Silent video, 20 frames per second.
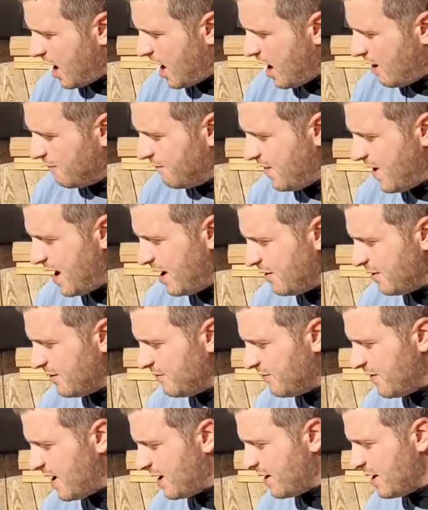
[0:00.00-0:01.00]
A very,
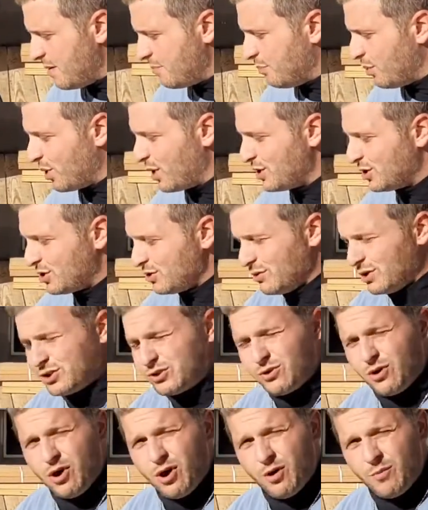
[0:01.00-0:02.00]
very important tool
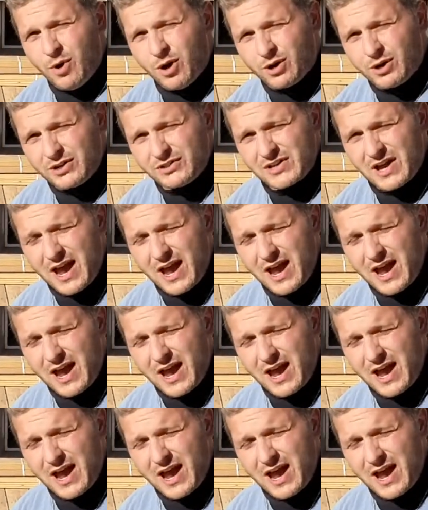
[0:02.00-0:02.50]
to a homeowner is a